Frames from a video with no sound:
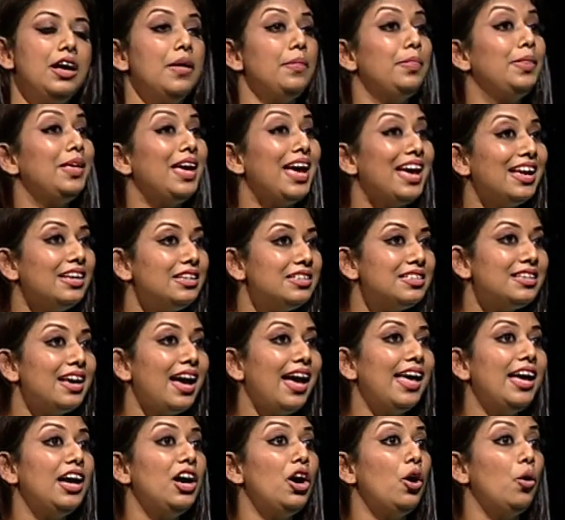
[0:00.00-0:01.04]
the
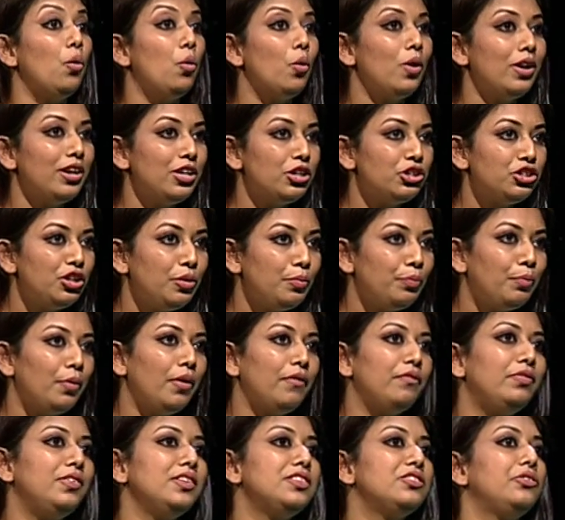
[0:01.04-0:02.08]
entire ownership
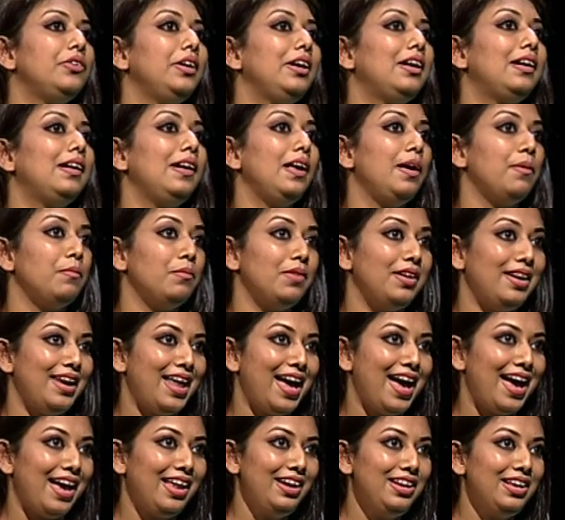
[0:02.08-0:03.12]
of this reclaimed
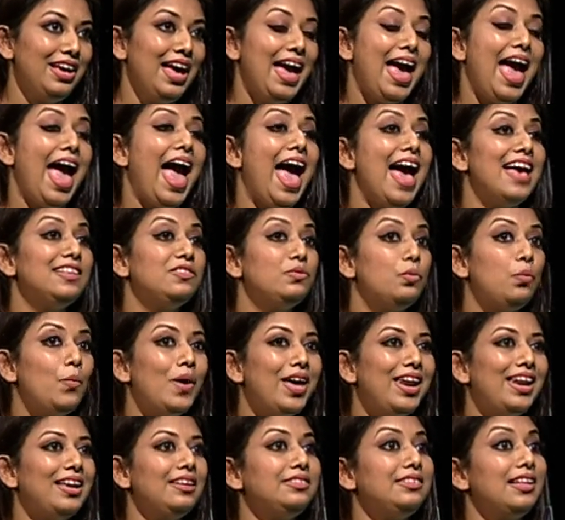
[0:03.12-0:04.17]
land as
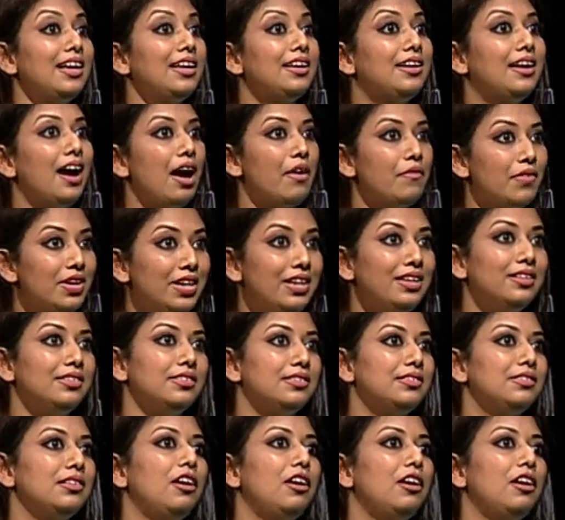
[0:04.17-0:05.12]
well as the governance